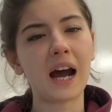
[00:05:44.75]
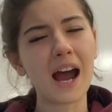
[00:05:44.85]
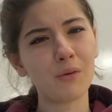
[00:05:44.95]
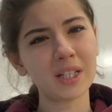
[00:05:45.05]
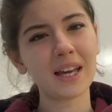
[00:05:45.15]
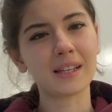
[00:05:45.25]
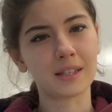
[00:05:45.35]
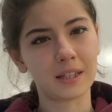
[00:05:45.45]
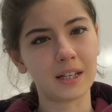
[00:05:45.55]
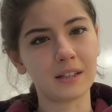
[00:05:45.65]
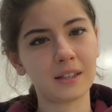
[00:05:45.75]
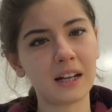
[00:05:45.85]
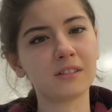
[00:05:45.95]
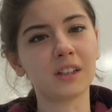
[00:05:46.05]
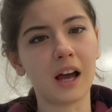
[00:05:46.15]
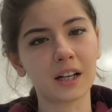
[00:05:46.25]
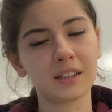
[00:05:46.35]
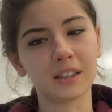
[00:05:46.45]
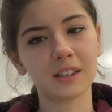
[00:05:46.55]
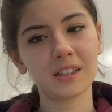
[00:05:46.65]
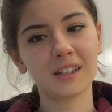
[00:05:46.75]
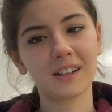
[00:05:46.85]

I was hesitant and reluctant.